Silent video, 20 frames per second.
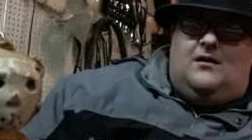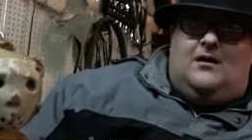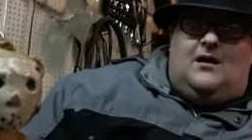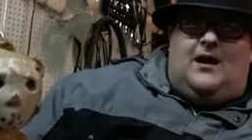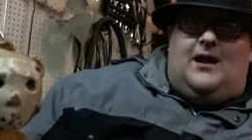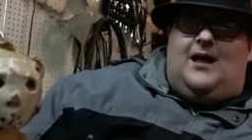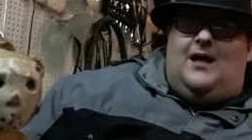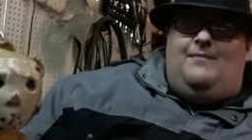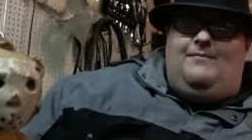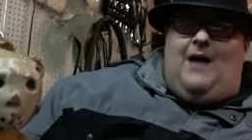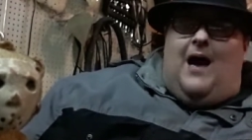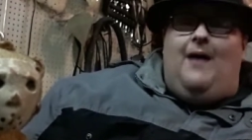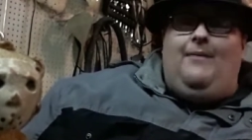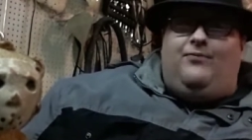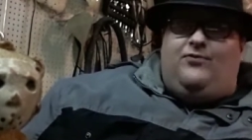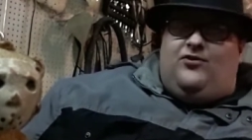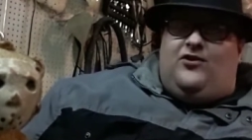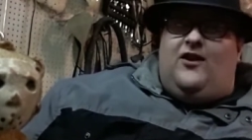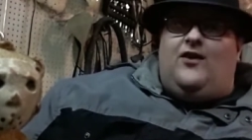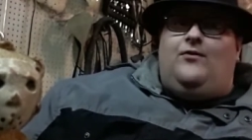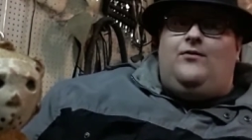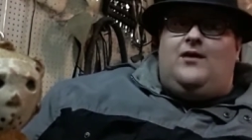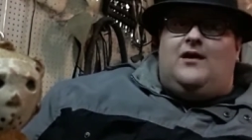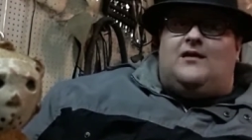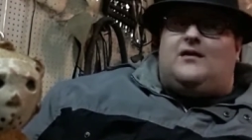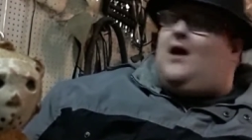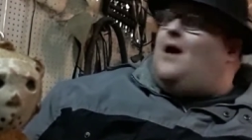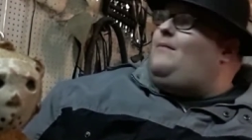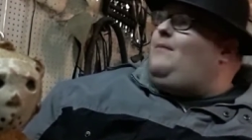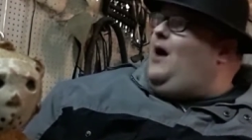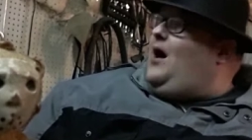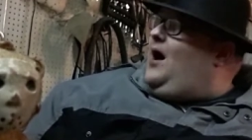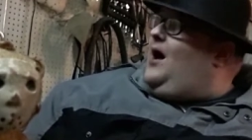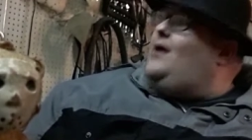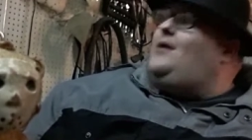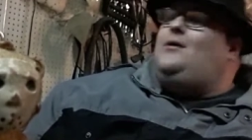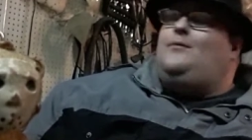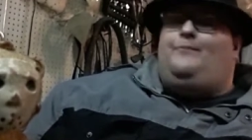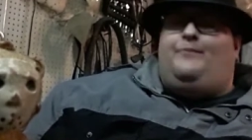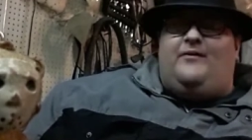And I'm, I'm serious. I'm
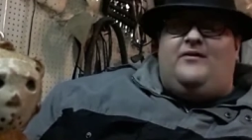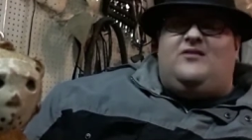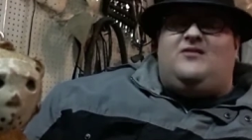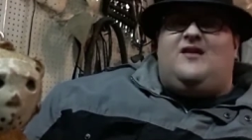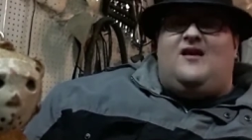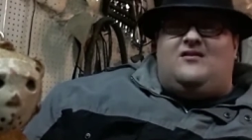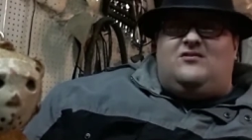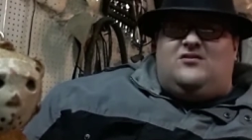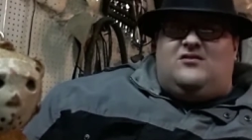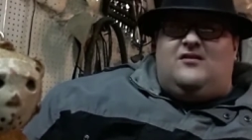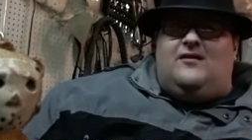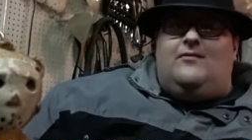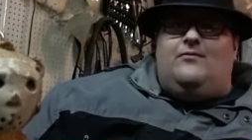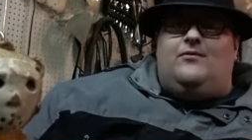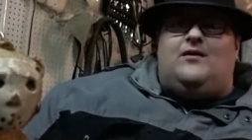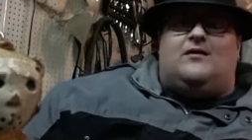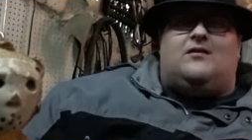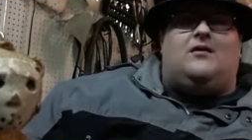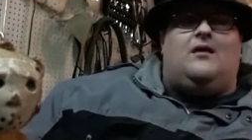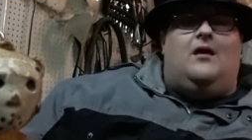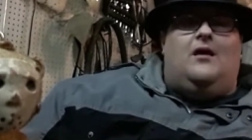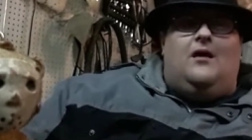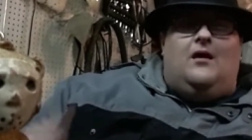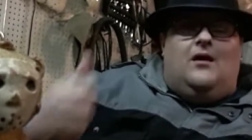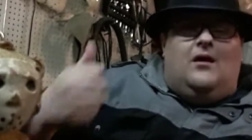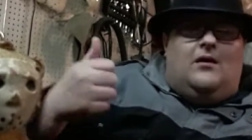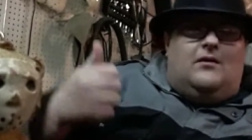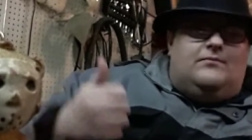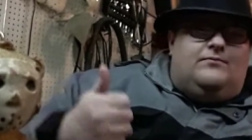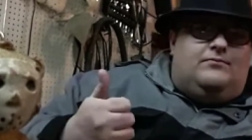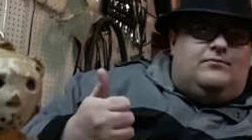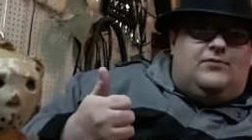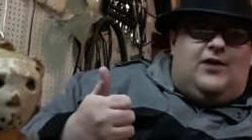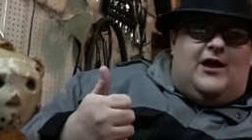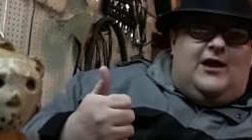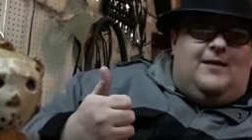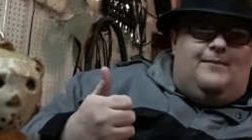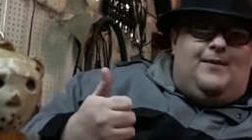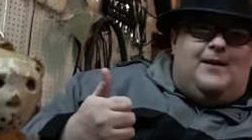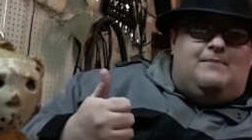100% serious.
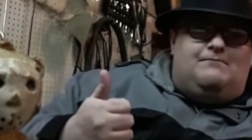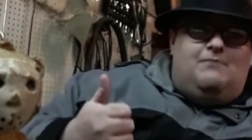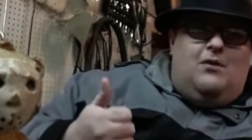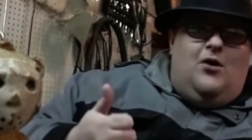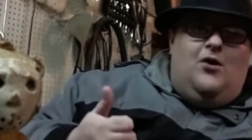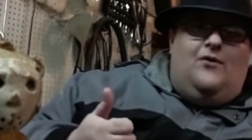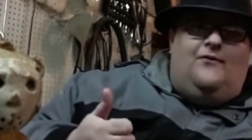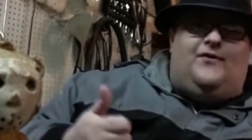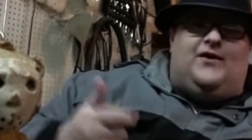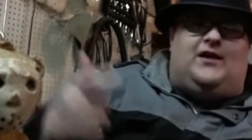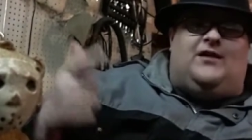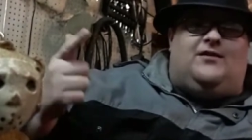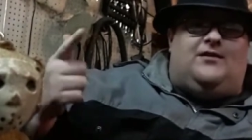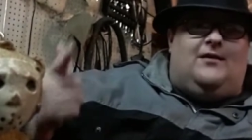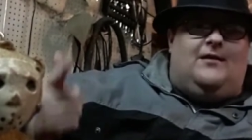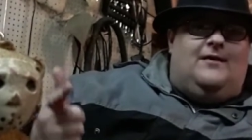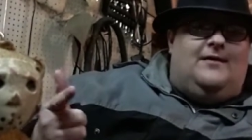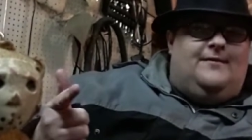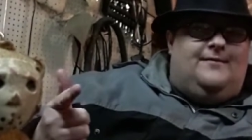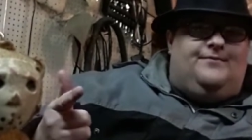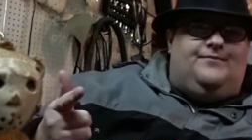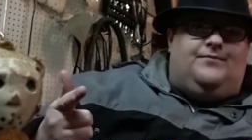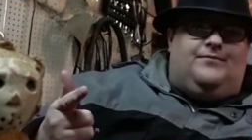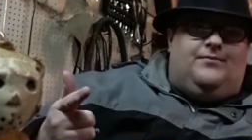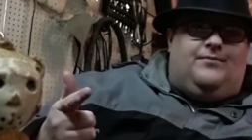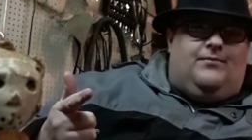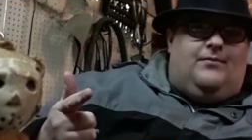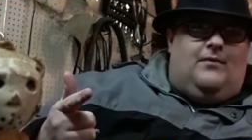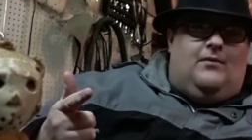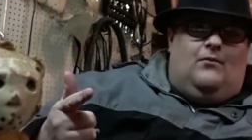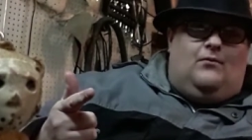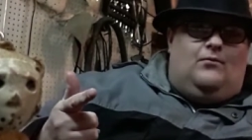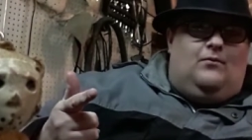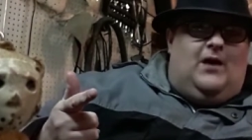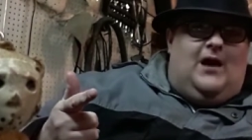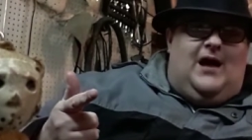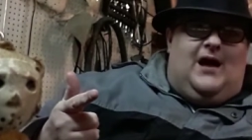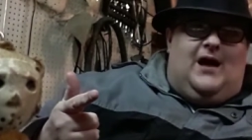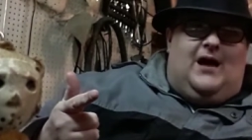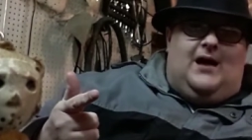They could be movies,
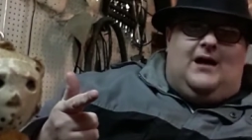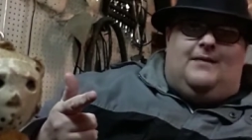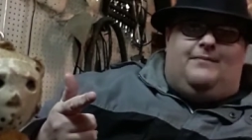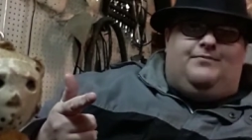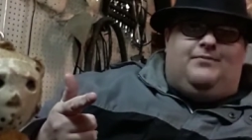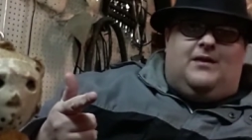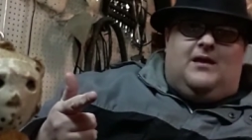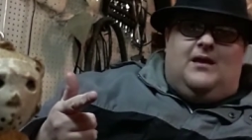uh,